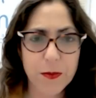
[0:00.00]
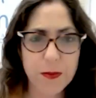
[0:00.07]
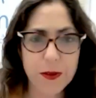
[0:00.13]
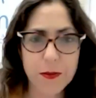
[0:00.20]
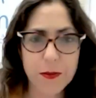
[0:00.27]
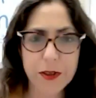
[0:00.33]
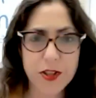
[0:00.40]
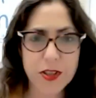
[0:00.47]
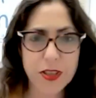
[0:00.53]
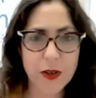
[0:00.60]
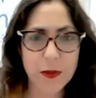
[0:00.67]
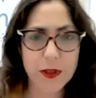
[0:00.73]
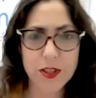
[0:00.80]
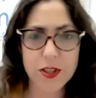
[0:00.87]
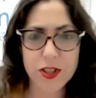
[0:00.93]
your permission,
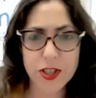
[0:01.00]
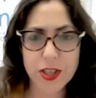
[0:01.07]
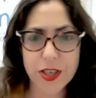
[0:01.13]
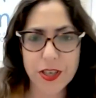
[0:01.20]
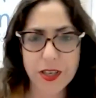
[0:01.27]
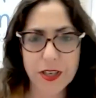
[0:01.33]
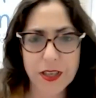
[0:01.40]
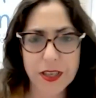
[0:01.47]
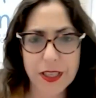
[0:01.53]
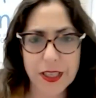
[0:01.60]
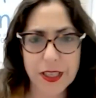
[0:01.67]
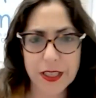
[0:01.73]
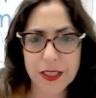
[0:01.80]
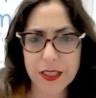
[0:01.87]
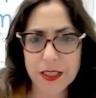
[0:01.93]
I will
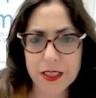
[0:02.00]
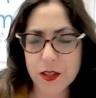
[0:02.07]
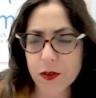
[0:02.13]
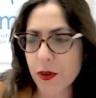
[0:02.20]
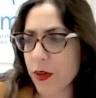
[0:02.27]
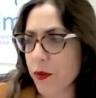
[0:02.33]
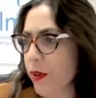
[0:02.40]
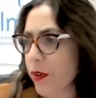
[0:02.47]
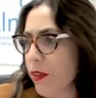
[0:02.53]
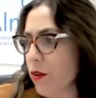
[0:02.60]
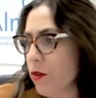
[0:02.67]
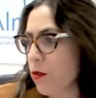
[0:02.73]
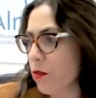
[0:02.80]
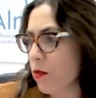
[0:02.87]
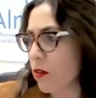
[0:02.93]
share the screen with
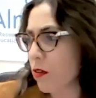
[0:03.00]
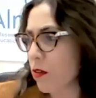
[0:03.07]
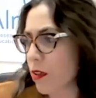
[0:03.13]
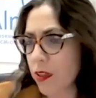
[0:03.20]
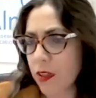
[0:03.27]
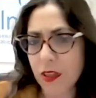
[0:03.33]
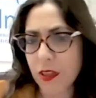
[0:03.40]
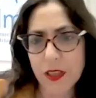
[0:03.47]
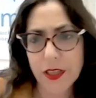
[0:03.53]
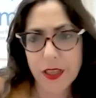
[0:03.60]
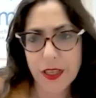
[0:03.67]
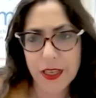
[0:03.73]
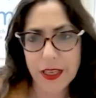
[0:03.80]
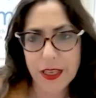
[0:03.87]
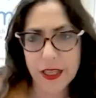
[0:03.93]
you.
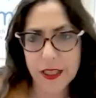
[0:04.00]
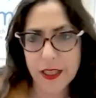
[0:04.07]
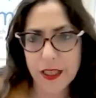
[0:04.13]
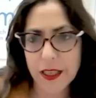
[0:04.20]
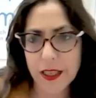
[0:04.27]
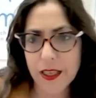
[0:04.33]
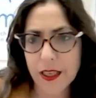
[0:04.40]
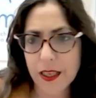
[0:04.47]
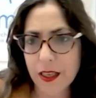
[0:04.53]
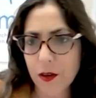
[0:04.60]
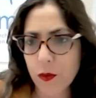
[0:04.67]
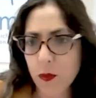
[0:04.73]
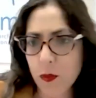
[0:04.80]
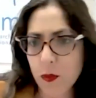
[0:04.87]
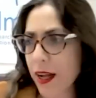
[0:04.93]
And
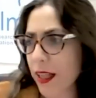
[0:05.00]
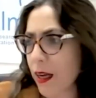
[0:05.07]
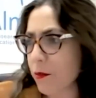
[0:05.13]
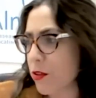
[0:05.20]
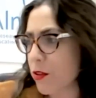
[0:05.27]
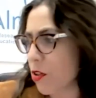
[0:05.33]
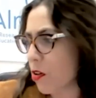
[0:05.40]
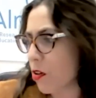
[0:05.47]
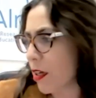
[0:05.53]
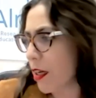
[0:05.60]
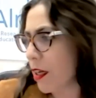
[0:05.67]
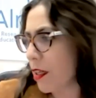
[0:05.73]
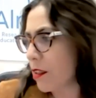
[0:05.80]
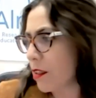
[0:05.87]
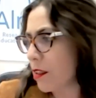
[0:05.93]
while I'm
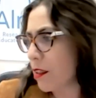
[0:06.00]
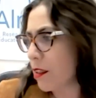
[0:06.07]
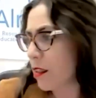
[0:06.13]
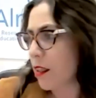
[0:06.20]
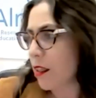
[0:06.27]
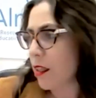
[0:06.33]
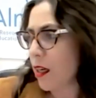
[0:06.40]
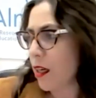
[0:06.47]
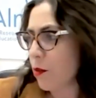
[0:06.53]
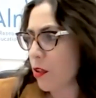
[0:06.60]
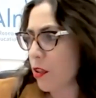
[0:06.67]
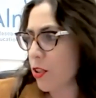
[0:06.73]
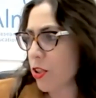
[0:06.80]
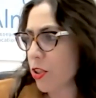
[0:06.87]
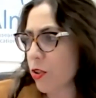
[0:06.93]
talking, I
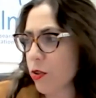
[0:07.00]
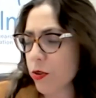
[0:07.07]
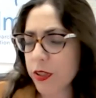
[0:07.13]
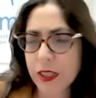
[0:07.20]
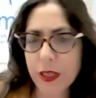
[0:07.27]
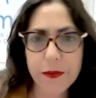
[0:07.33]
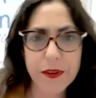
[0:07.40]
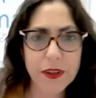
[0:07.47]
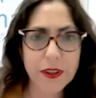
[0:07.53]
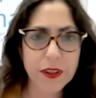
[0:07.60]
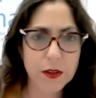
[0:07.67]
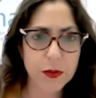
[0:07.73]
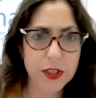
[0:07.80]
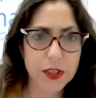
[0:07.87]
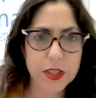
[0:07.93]
want to show you something
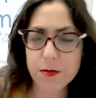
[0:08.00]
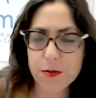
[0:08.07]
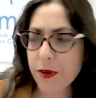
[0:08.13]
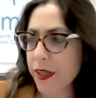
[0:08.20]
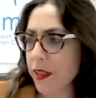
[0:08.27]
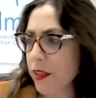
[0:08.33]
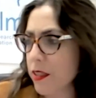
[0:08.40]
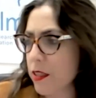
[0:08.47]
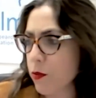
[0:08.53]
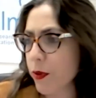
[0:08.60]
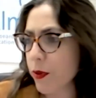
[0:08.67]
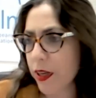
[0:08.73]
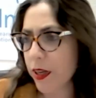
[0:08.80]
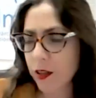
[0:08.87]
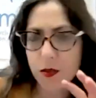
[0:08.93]
that we just made this
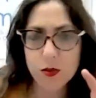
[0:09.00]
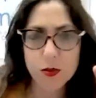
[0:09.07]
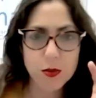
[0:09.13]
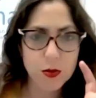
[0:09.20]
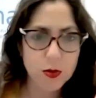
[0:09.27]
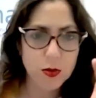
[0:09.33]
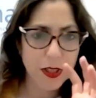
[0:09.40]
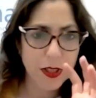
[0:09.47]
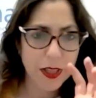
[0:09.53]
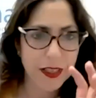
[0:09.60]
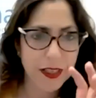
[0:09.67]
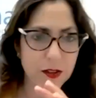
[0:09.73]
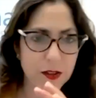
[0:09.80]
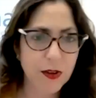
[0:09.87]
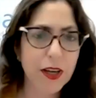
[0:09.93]
week to
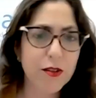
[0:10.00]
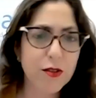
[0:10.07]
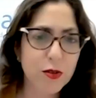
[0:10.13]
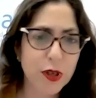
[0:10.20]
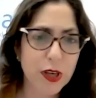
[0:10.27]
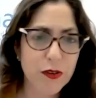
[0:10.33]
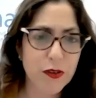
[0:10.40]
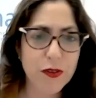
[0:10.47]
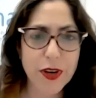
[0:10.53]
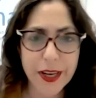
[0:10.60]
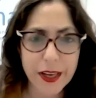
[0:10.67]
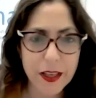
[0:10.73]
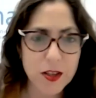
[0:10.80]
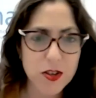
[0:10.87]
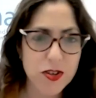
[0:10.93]
try to
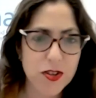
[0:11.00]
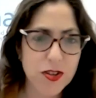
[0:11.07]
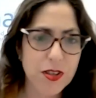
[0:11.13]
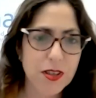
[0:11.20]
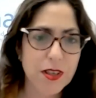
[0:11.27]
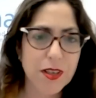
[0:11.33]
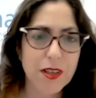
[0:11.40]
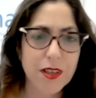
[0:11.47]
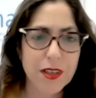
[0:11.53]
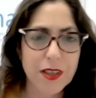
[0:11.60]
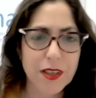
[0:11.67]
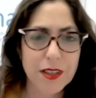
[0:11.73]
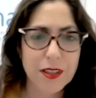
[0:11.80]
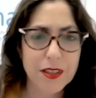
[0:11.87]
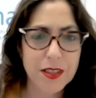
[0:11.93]
arrange
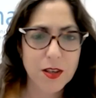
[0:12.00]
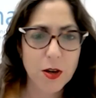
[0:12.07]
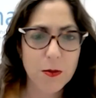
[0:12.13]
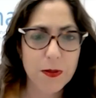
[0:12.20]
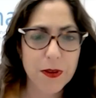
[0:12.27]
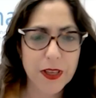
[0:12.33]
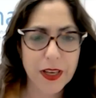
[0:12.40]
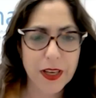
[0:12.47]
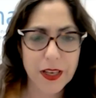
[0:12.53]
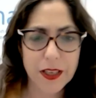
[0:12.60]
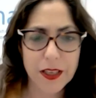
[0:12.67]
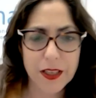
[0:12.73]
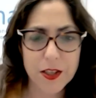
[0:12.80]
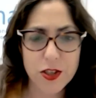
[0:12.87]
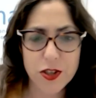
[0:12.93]
this
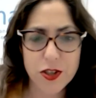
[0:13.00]
complicated